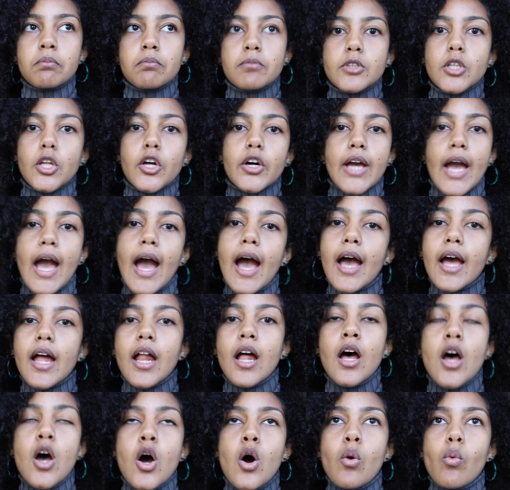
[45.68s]
look at
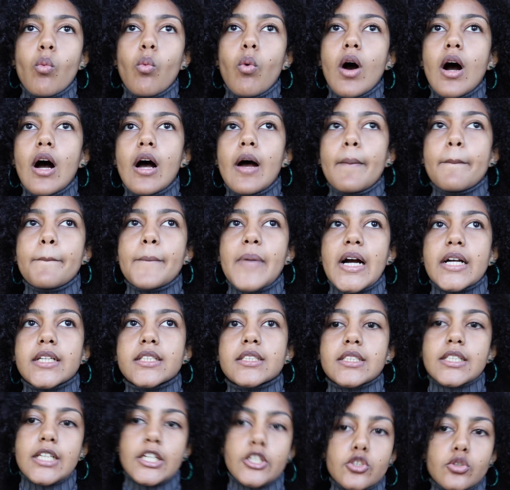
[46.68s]
what my
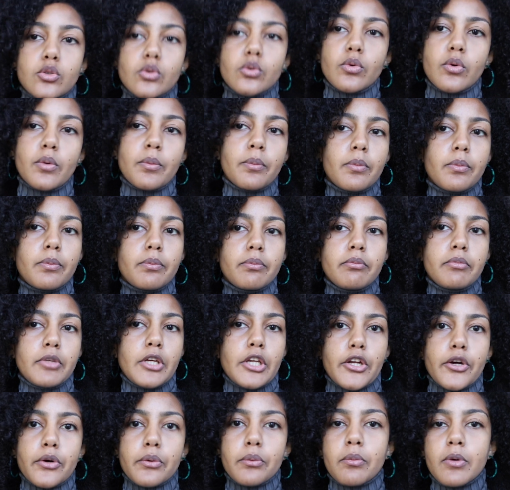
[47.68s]
schedule
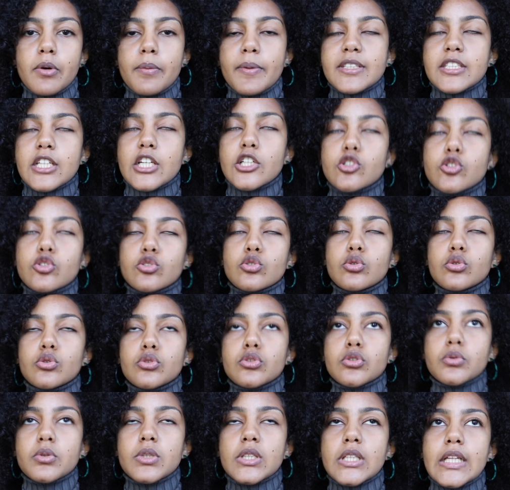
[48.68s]
will, what my schedule's
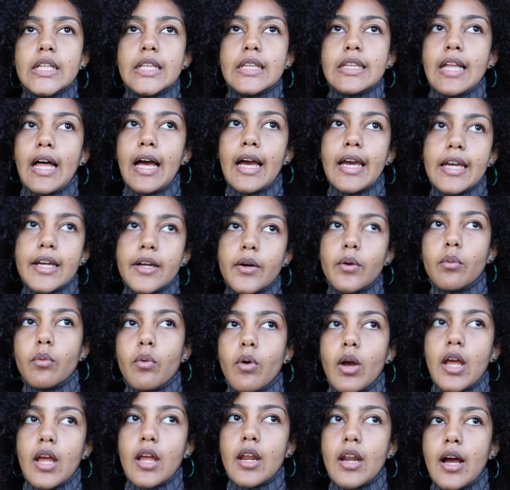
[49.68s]
usually like
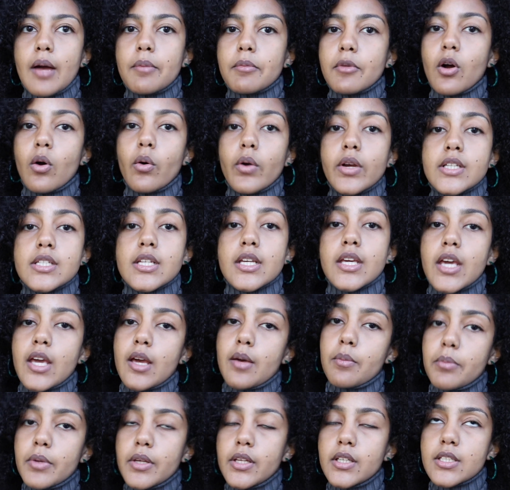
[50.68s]
when I'm going to
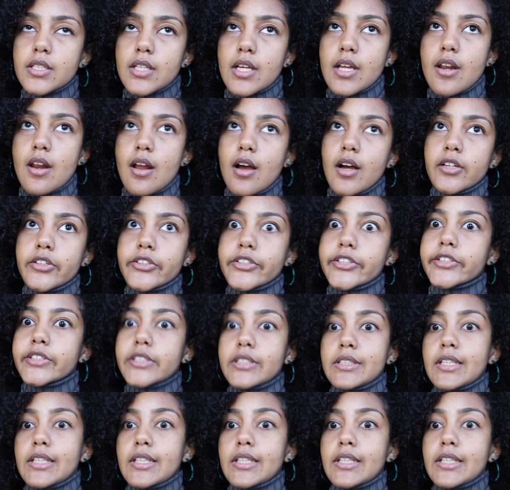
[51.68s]
campus and not just